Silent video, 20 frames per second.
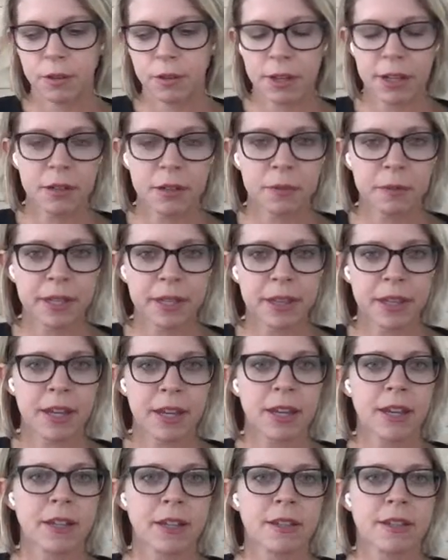you need to read
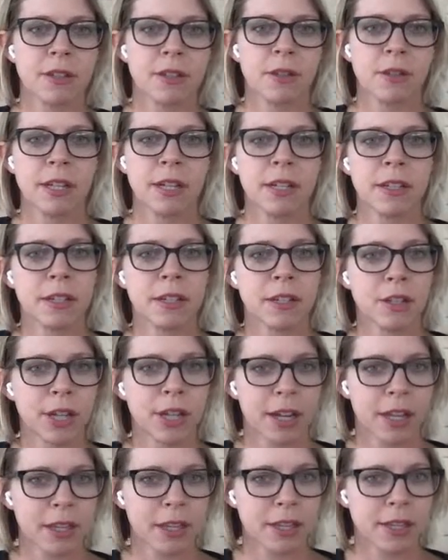this, you need to
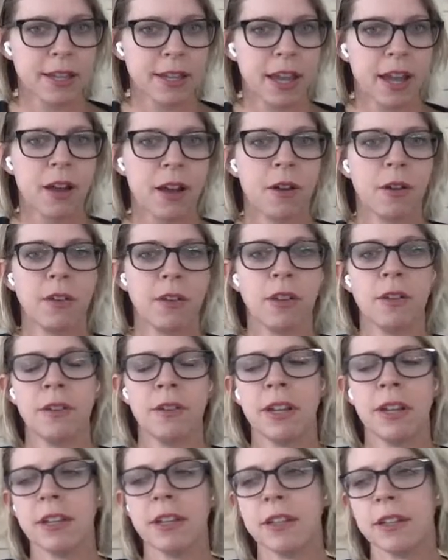check this out,
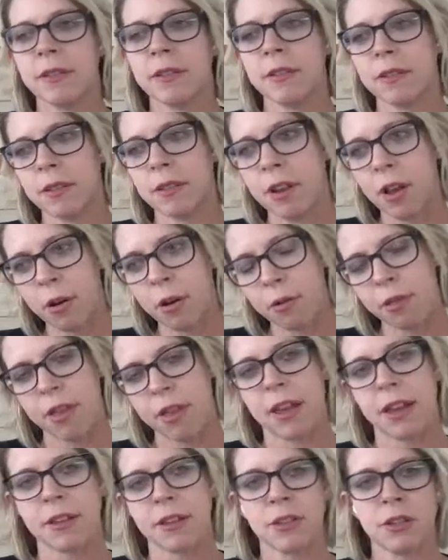you need to know
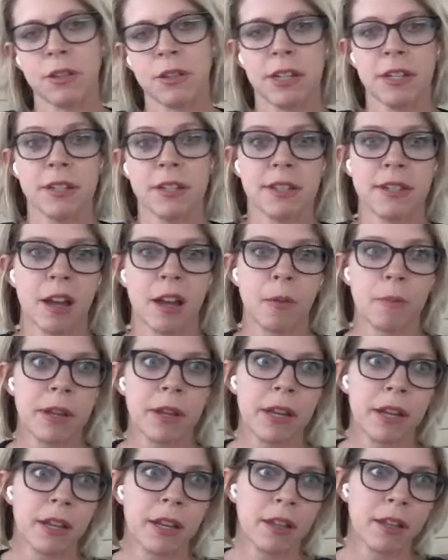this, you need to stop
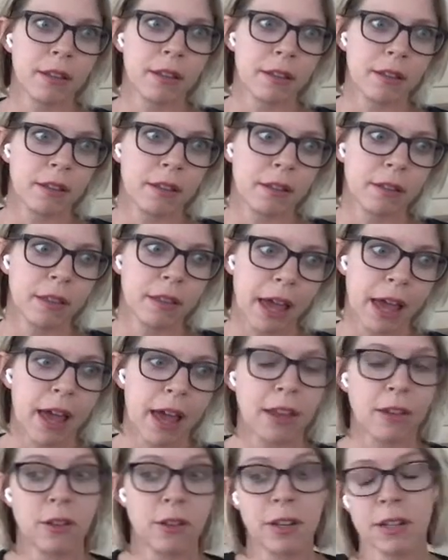eating
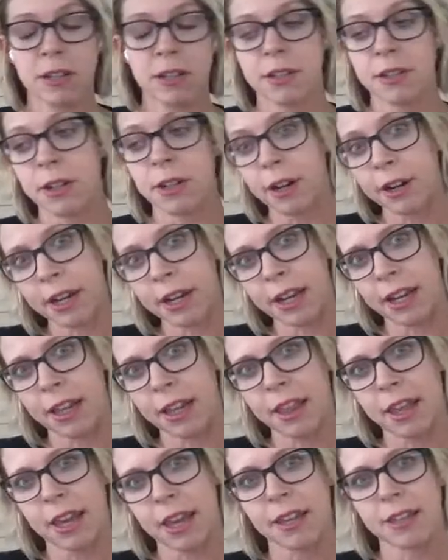that, you need to start
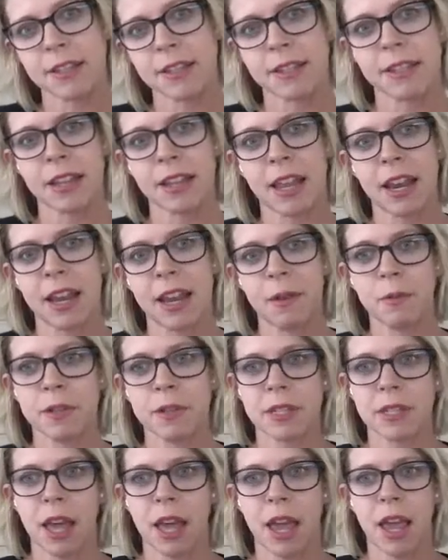eating this. And it
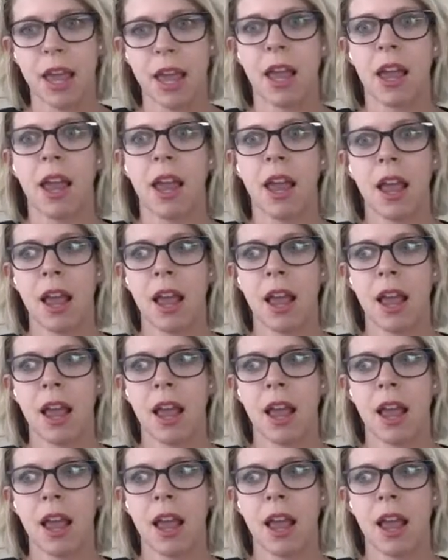was like,